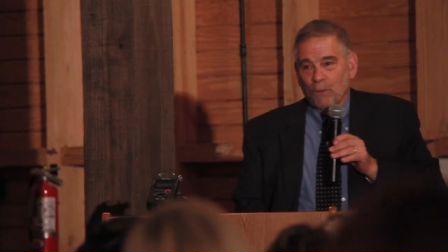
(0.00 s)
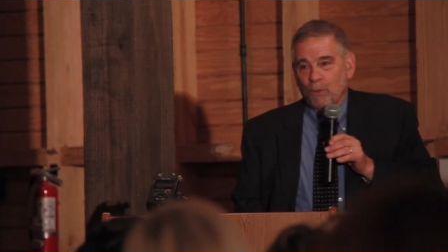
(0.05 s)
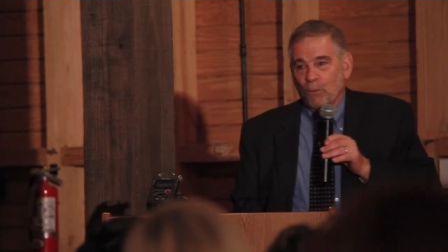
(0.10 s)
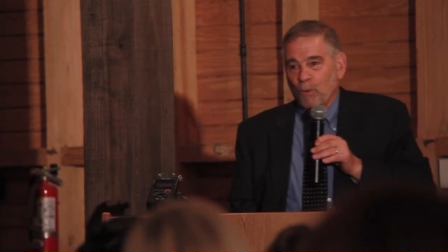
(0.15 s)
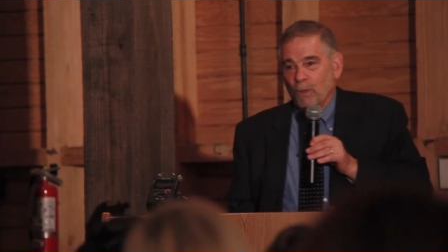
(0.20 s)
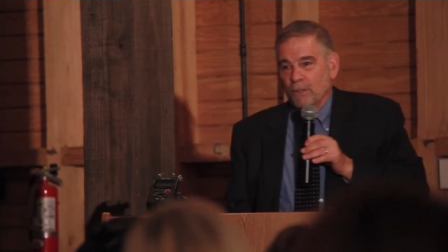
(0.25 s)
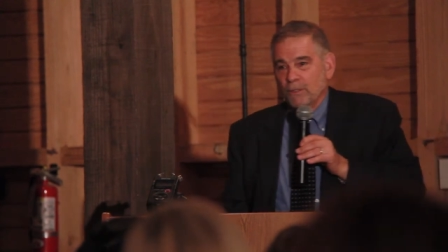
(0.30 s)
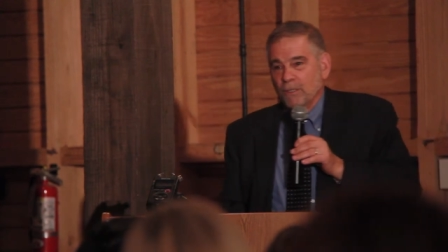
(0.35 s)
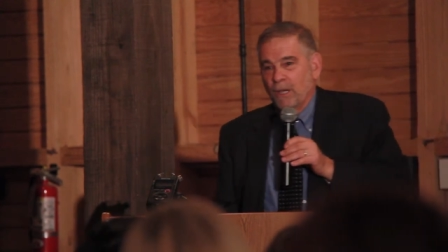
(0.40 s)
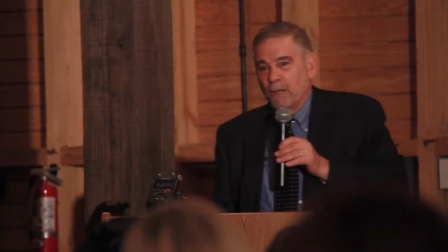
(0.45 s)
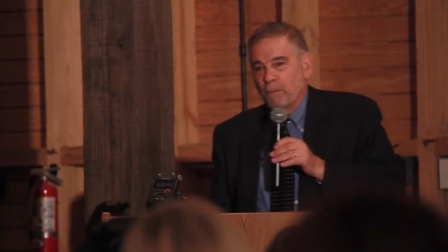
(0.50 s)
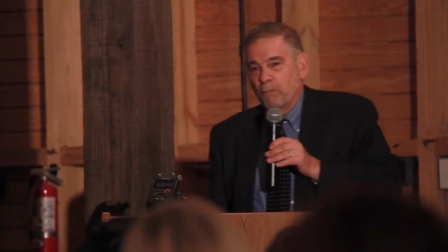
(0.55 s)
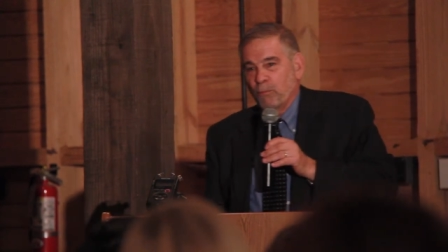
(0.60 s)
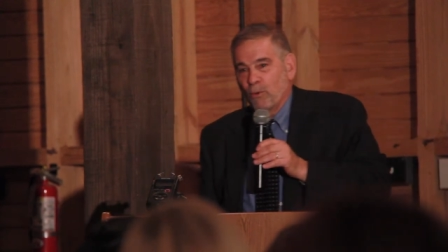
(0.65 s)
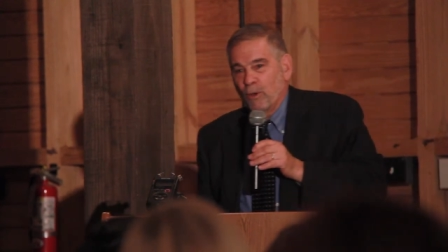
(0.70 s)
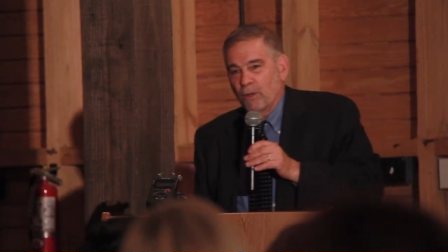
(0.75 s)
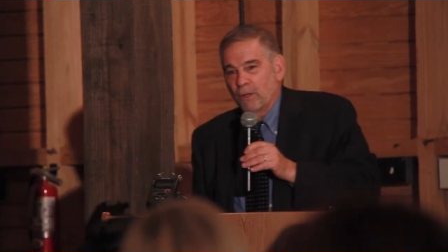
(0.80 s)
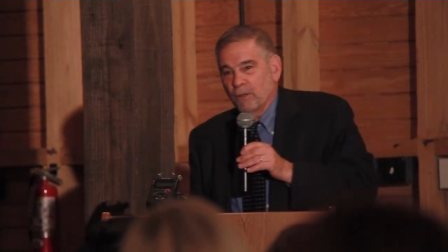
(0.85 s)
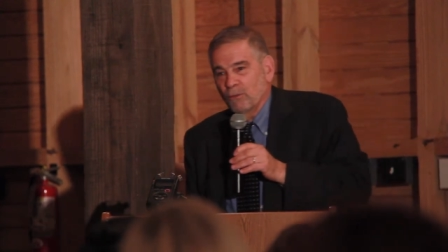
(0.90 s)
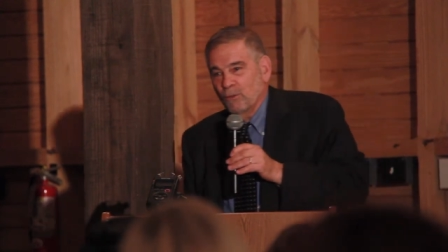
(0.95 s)
The one guy
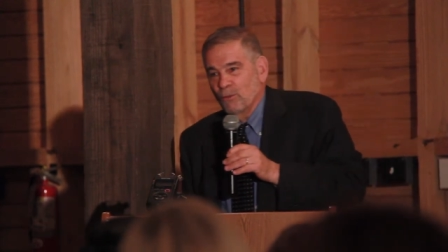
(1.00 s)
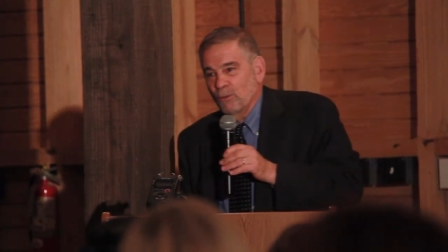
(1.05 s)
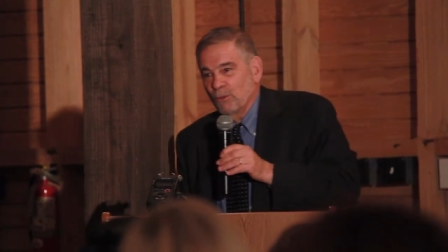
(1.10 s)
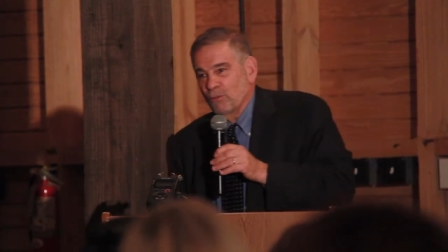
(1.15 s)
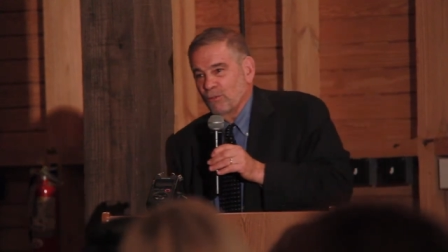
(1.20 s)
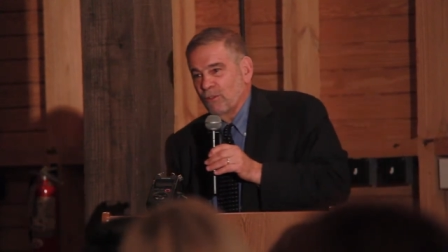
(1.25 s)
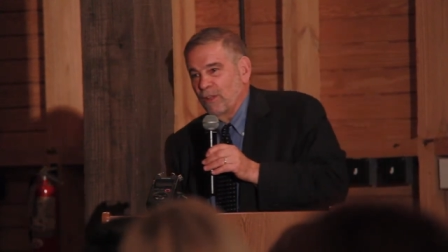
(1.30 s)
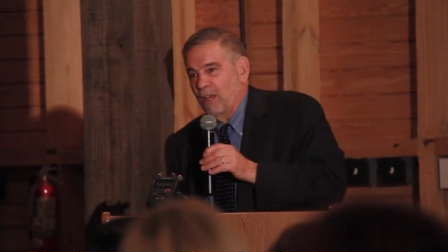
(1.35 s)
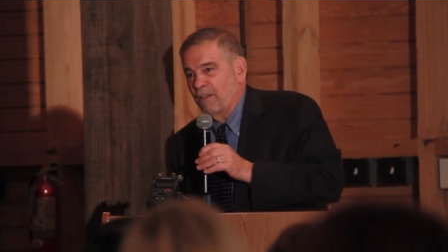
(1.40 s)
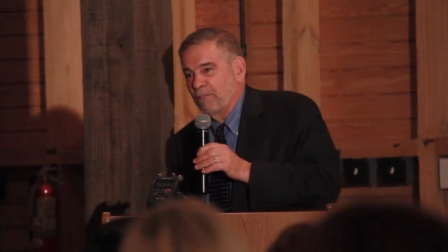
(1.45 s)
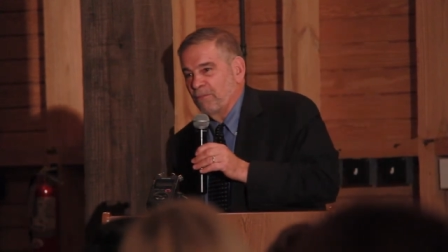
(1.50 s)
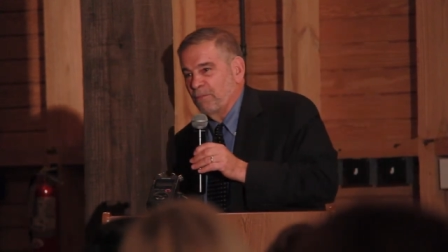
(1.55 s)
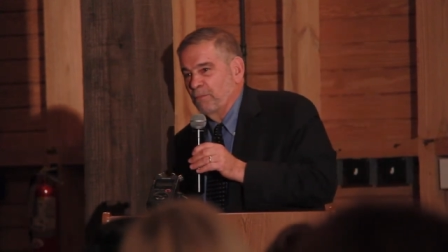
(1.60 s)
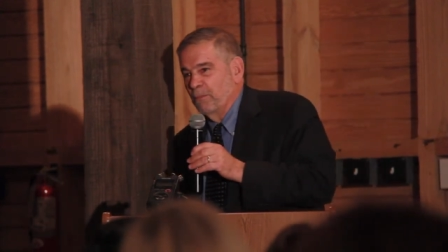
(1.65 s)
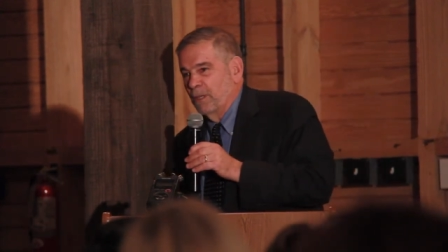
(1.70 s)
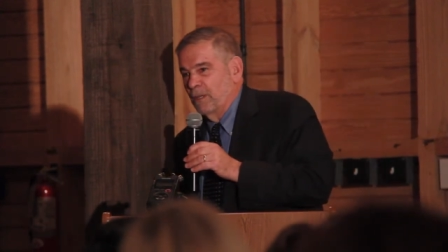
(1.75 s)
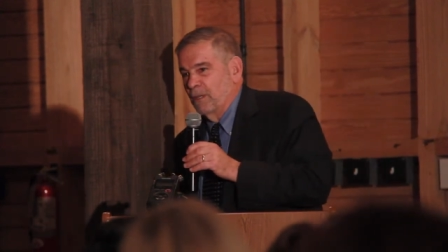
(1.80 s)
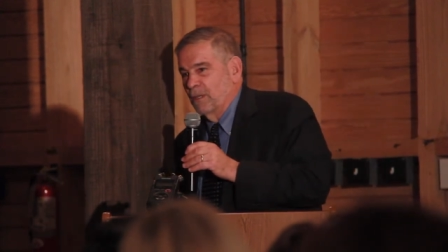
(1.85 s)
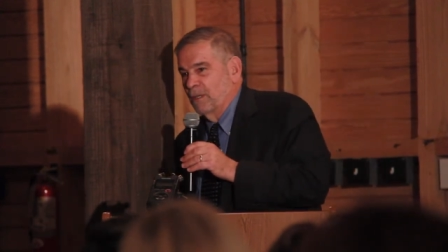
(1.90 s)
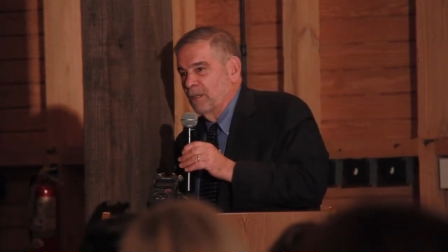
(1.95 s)
brought it to a staff
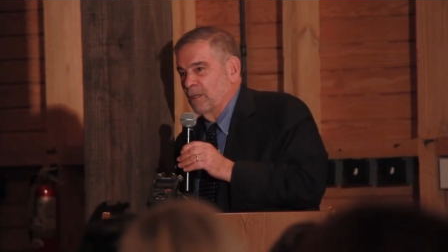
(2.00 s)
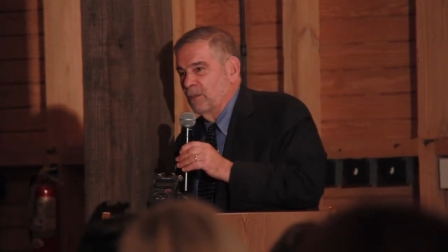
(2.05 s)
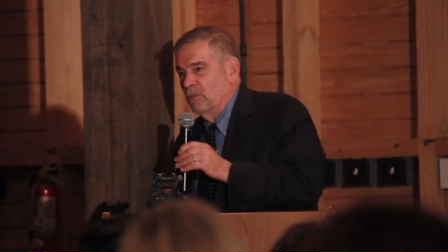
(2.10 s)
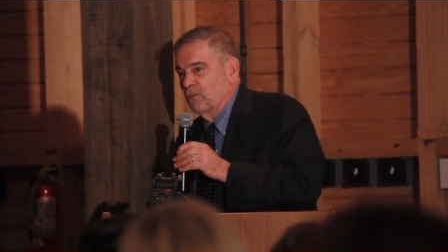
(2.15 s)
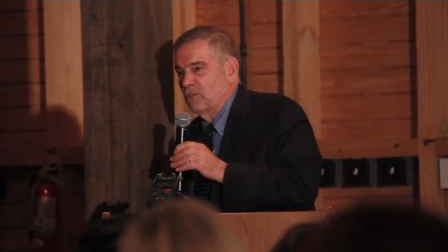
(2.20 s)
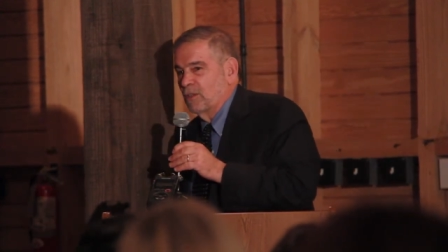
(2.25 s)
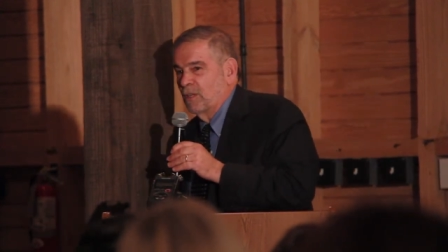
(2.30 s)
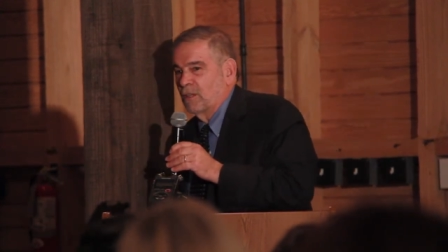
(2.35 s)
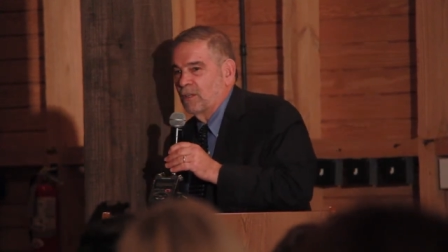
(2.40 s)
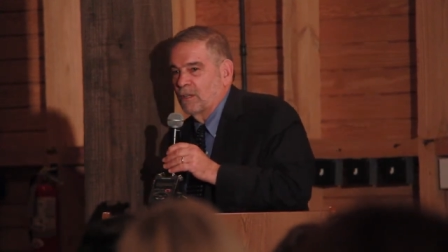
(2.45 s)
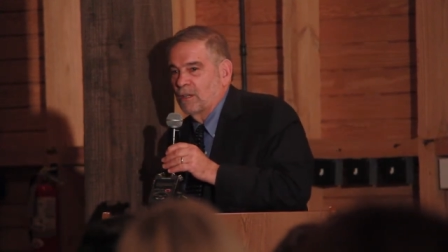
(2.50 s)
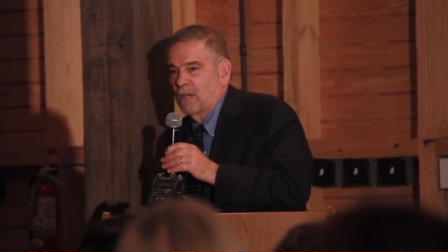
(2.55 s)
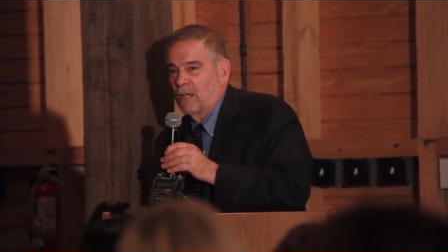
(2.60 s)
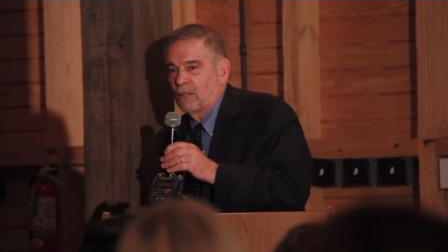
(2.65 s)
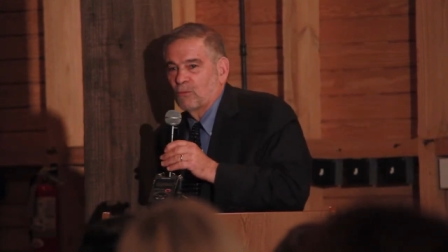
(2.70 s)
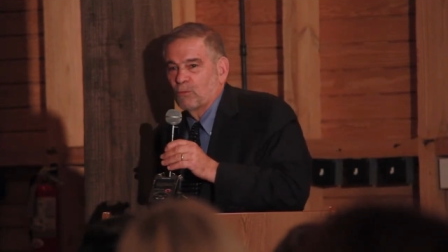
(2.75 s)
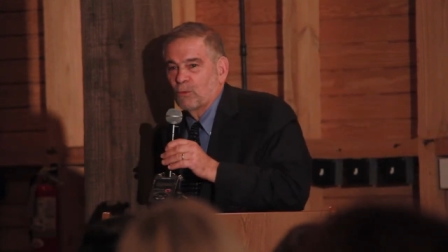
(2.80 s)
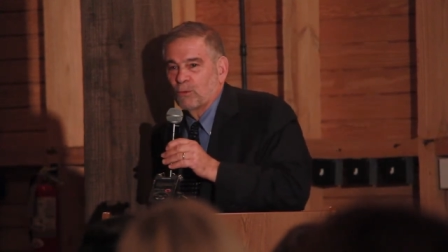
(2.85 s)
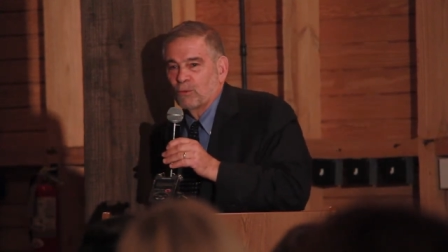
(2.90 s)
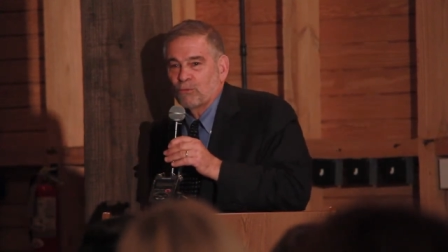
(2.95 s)
meeting and he said the
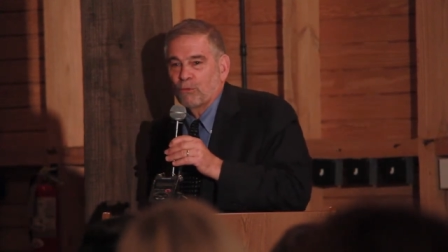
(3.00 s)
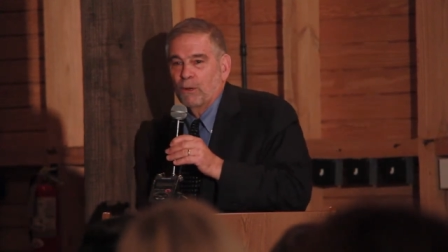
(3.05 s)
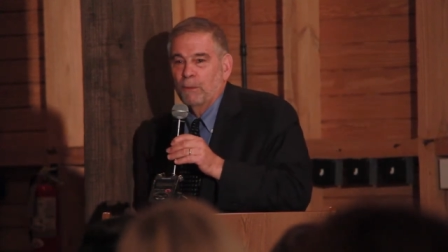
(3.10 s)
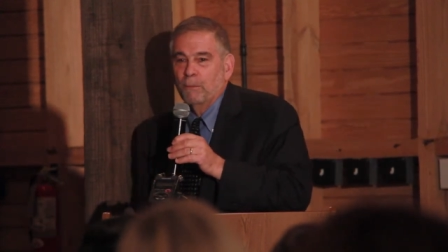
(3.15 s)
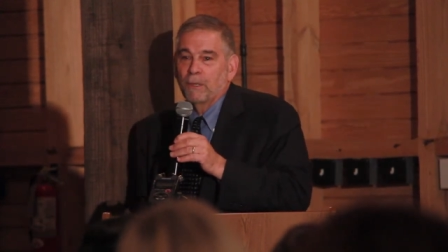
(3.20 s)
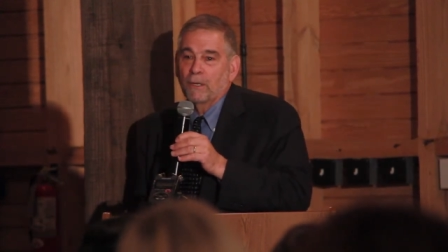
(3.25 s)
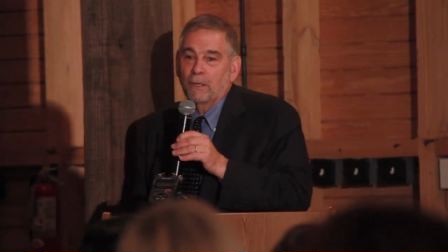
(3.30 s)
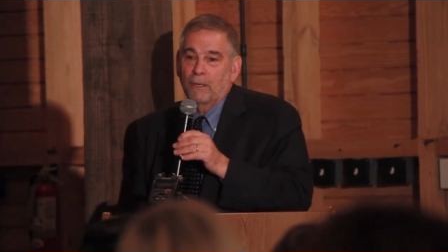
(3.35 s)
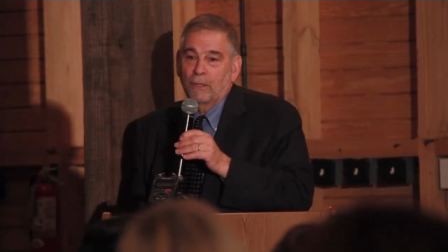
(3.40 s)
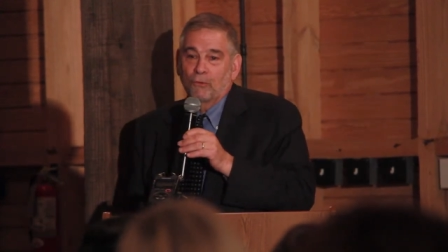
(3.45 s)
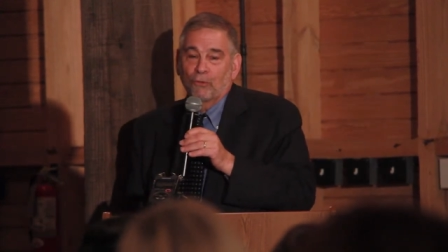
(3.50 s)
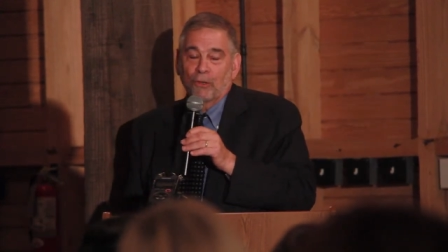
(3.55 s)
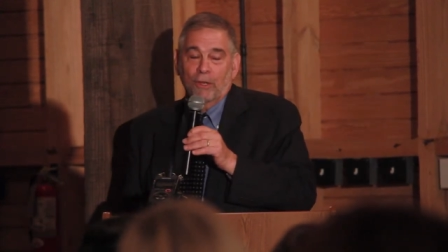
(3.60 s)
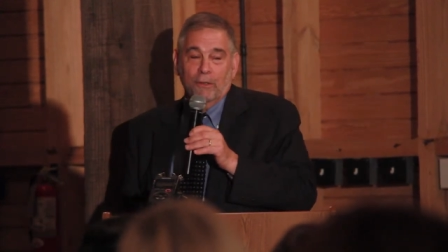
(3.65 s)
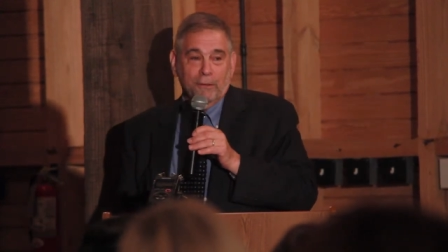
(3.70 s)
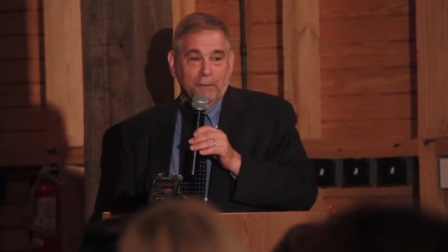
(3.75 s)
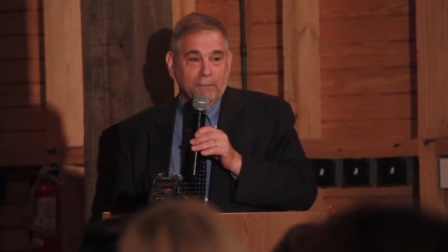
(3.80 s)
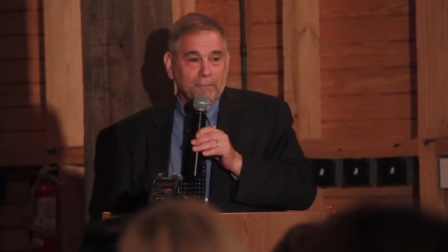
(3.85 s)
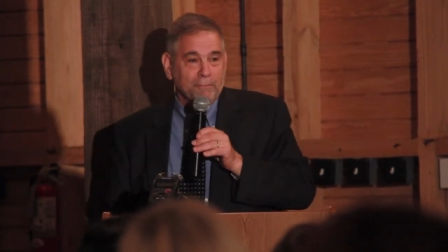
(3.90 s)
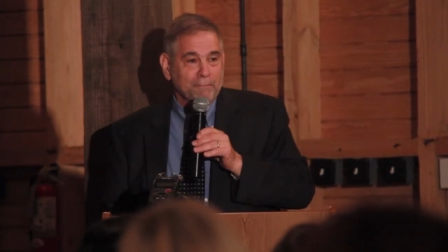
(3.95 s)
guys were screaming at each other.